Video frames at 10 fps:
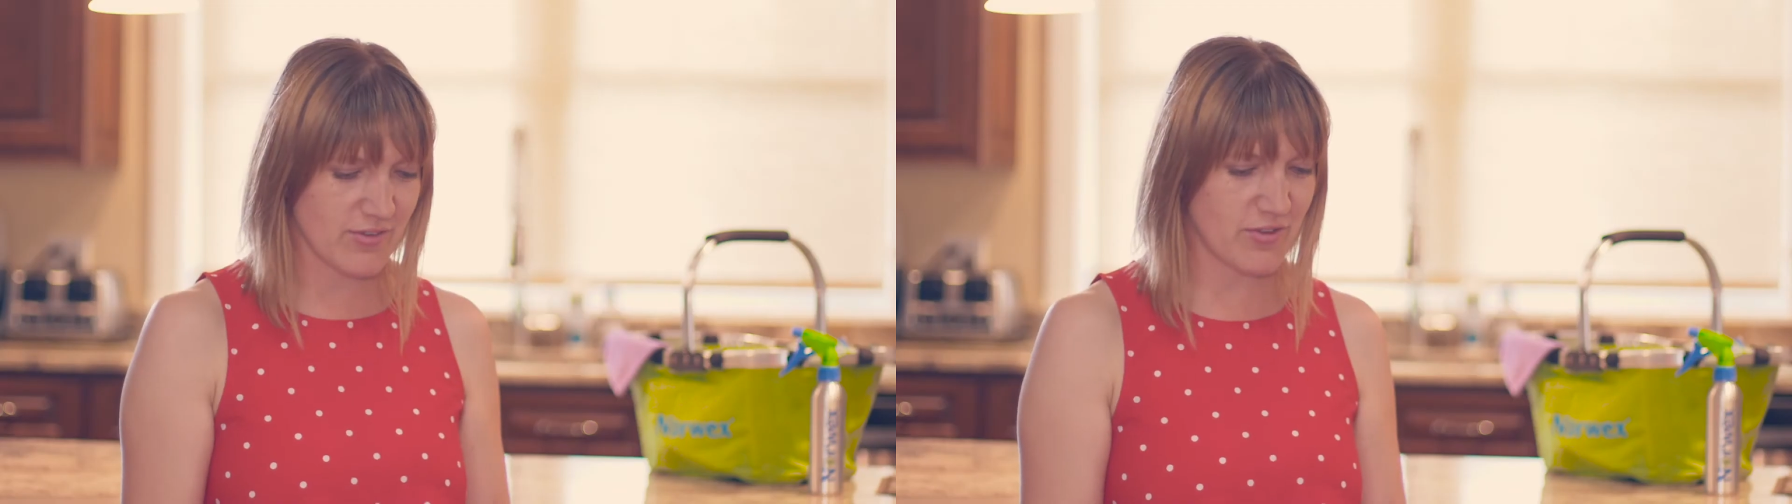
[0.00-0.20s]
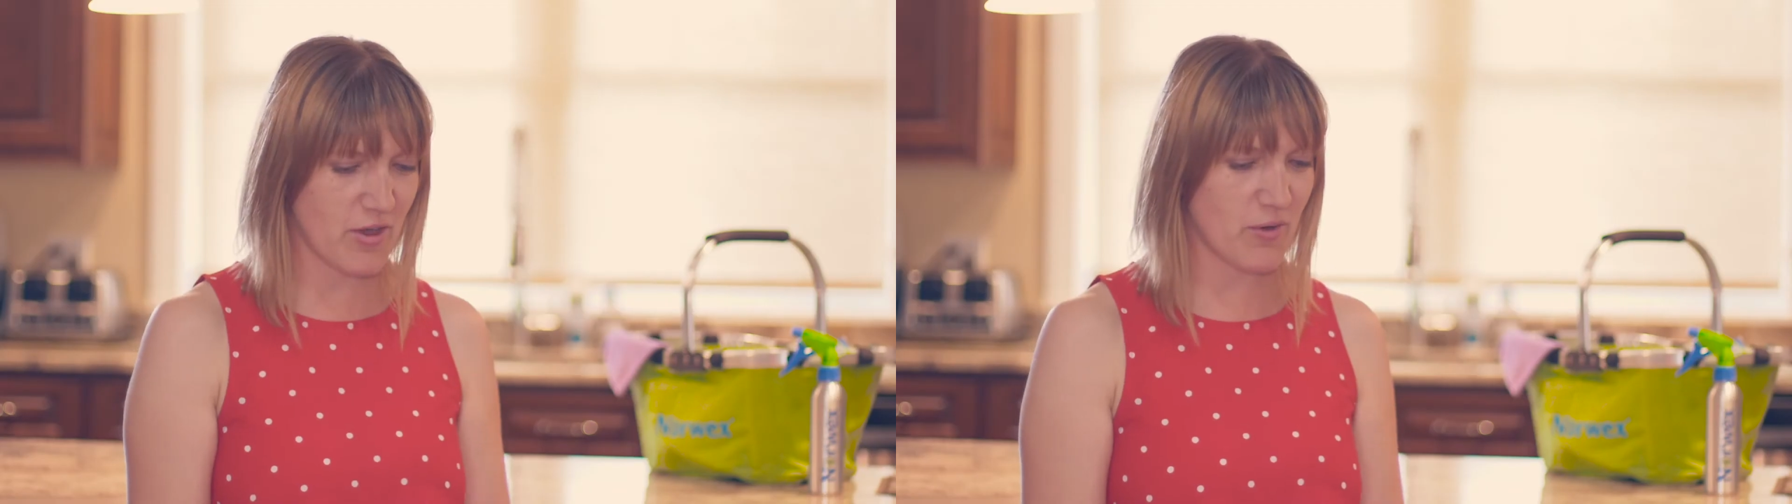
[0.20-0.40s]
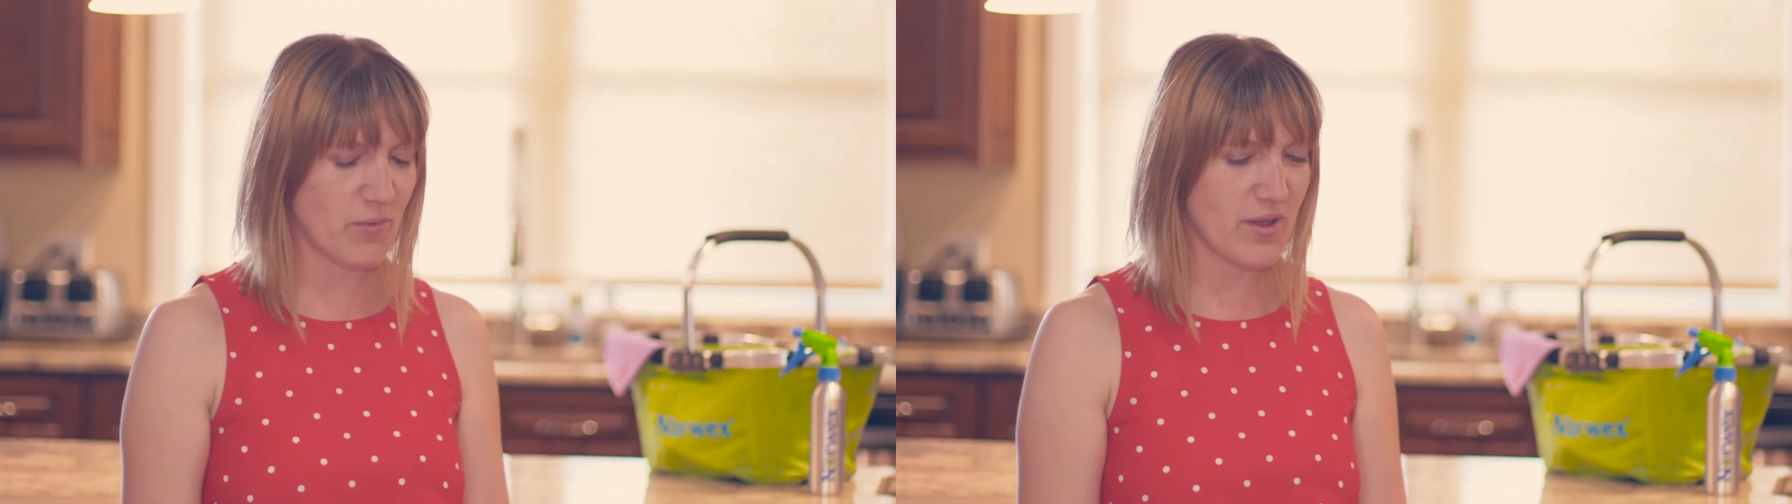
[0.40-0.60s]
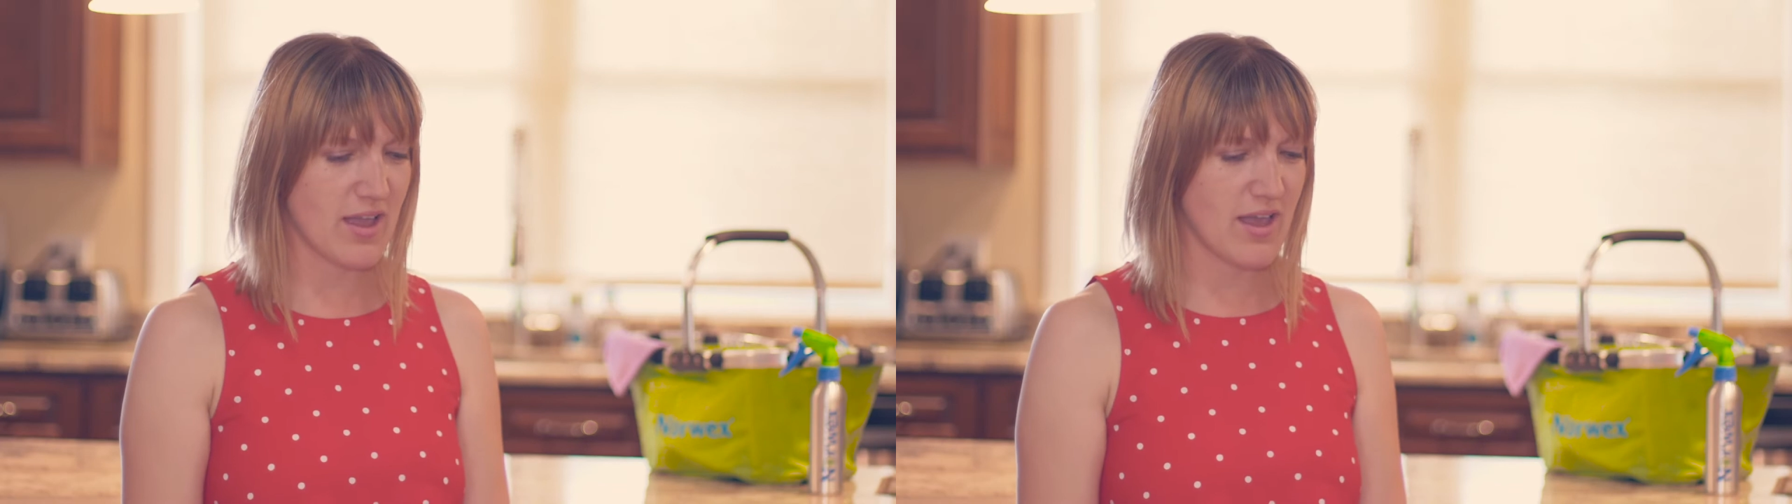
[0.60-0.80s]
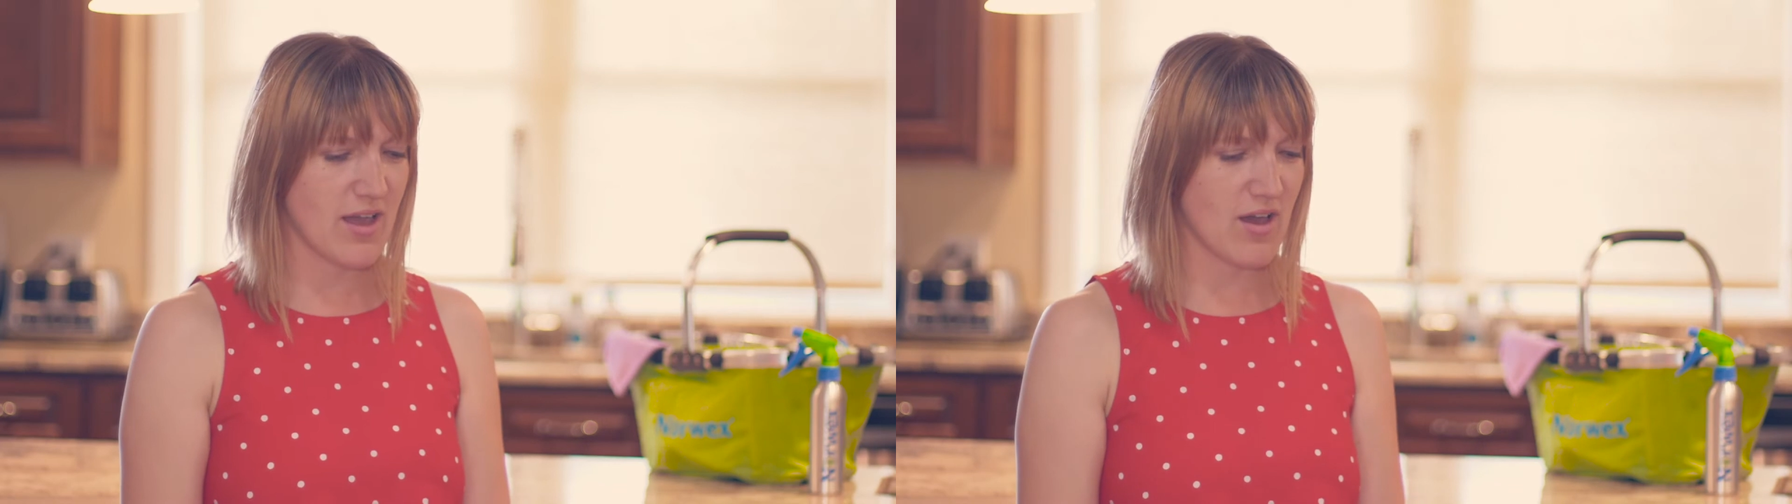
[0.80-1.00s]
So
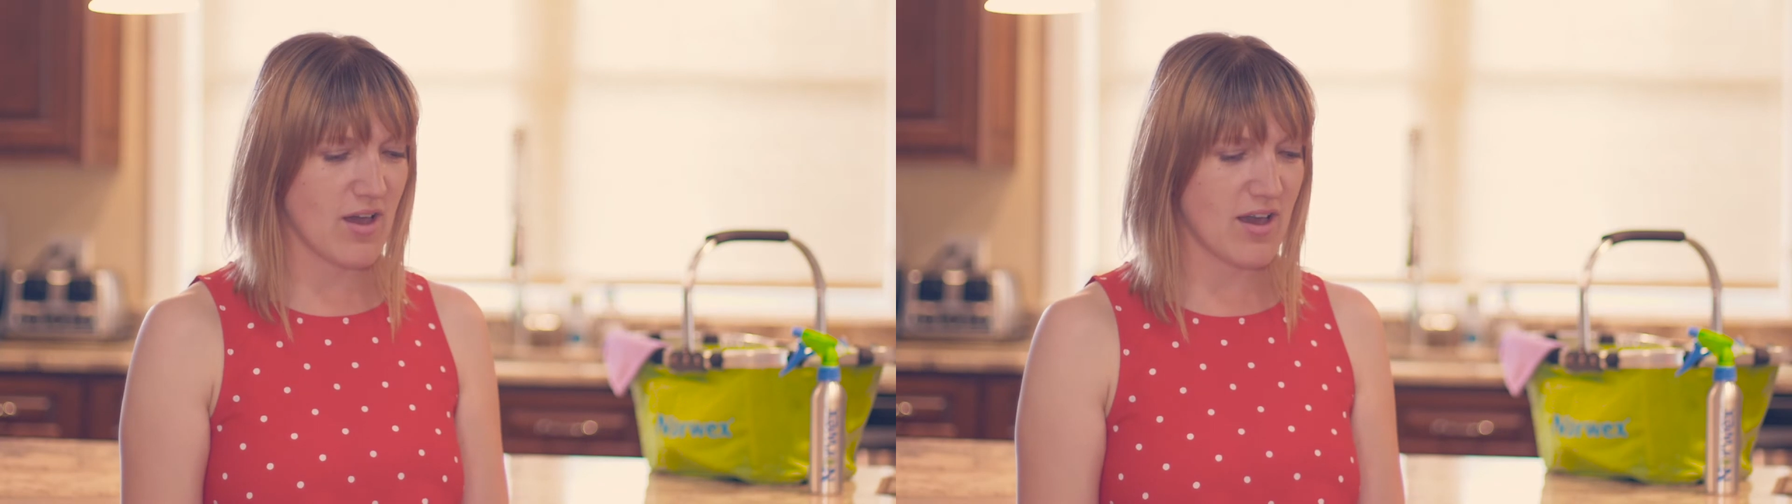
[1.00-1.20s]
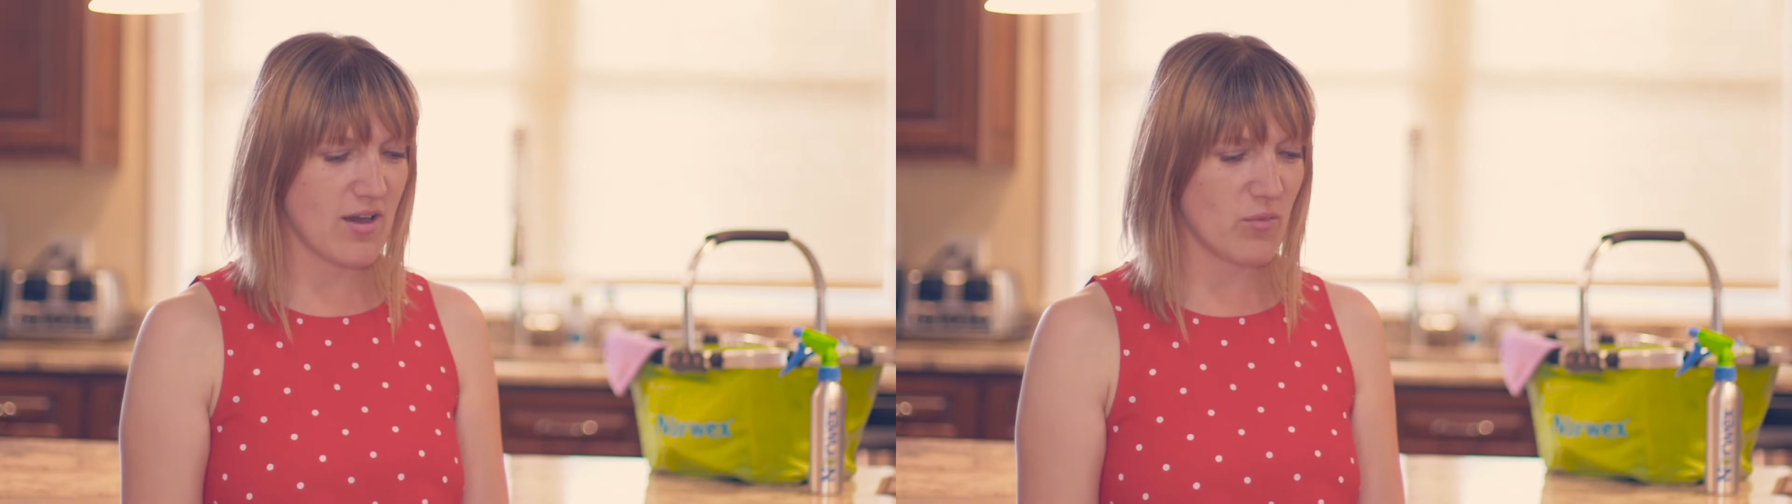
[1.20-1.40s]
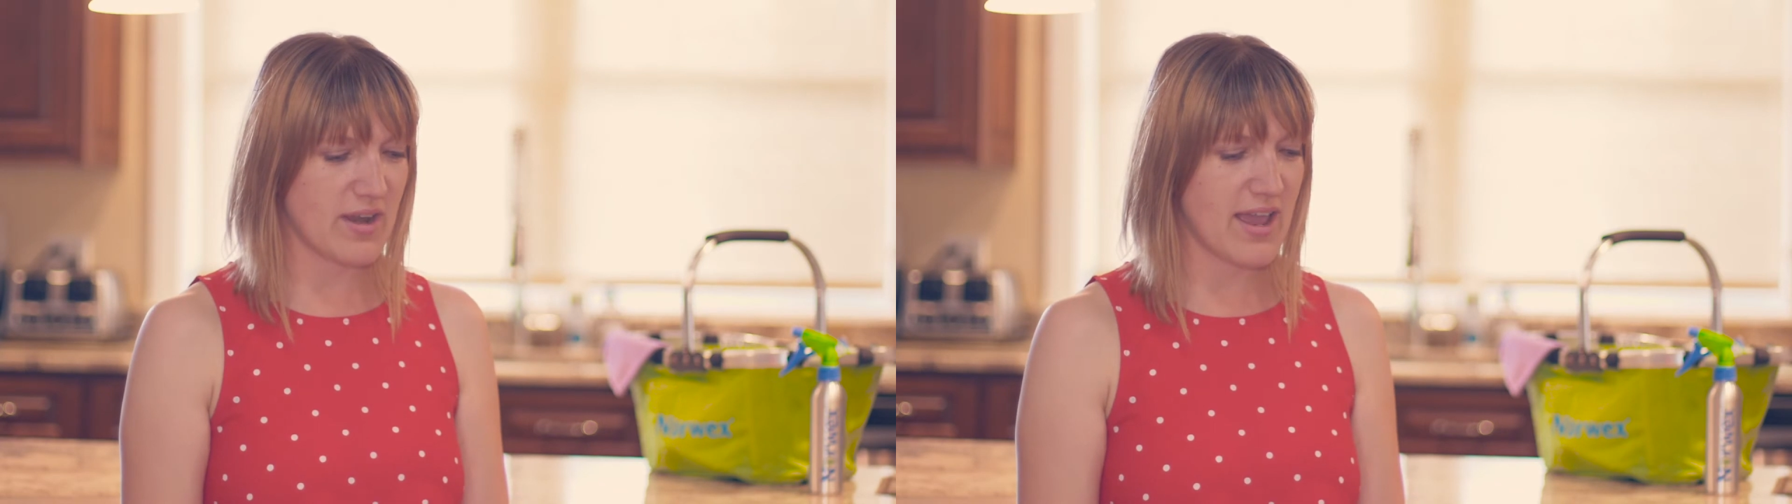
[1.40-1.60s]
when